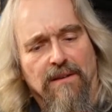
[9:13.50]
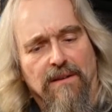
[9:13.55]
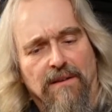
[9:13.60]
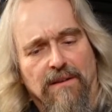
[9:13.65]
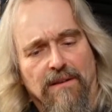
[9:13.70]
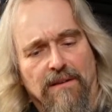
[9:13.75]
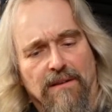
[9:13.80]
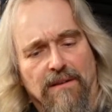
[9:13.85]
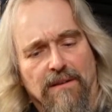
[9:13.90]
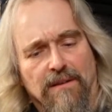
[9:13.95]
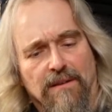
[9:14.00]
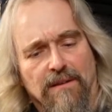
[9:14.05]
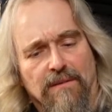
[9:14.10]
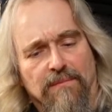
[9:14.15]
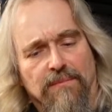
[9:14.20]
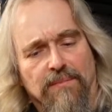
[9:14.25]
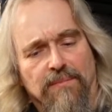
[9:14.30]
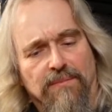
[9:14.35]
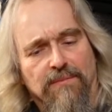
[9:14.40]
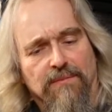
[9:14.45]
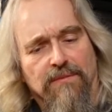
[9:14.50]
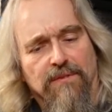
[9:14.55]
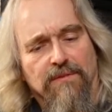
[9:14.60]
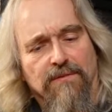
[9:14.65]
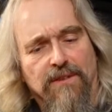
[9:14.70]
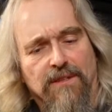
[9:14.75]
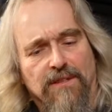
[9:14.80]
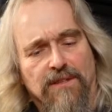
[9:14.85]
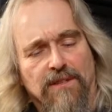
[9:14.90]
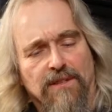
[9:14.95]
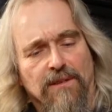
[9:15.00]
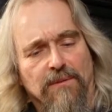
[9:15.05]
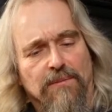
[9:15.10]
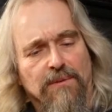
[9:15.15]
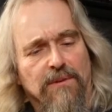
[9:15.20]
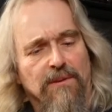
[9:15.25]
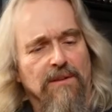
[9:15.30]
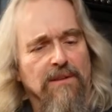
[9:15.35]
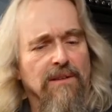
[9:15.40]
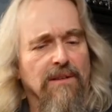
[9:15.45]
Yeah, fits in there
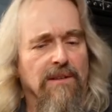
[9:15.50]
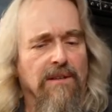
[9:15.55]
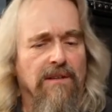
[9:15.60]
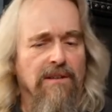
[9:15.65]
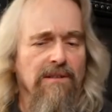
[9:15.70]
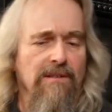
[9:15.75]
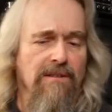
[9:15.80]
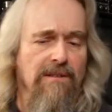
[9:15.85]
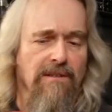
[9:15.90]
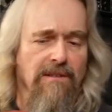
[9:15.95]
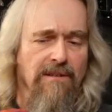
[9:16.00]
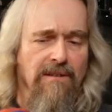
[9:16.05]
pretty nice.